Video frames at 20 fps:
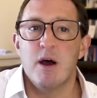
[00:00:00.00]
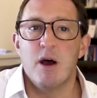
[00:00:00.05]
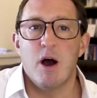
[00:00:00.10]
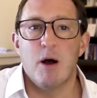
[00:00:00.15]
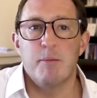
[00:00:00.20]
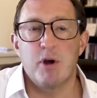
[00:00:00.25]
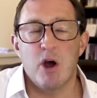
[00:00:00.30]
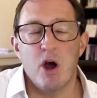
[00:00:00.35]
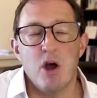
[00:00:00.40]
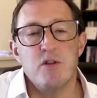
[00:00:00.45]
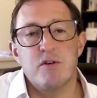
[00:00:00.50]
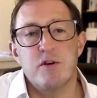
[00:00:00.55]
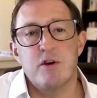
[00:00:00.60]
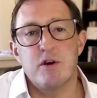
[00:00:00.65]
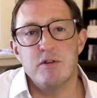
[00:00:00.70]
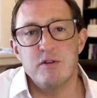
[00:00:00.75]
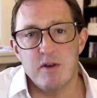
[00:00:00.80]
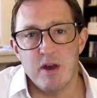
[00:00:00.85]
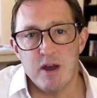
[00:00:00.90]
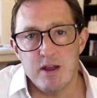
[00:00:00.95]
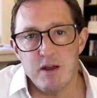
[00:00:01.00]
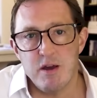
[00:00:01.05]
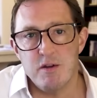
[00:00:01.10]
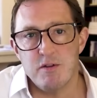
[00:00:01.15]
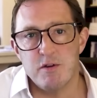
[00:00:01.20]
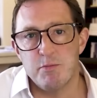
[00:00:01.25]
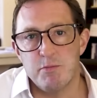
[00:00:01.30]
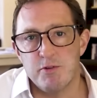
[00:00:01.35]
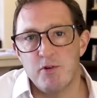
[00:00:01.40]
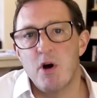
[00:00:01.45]
I'm going to continue
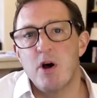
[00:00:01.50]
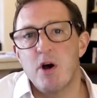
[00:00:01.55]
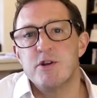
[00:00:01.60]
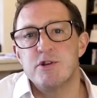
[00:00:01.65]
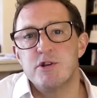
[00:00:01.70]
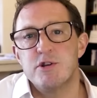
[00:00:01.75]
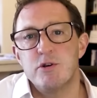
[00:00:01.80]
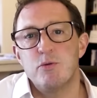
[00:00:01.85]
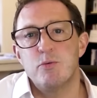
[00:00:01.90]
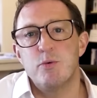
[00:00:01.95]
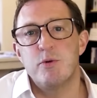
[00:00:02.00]
to provide you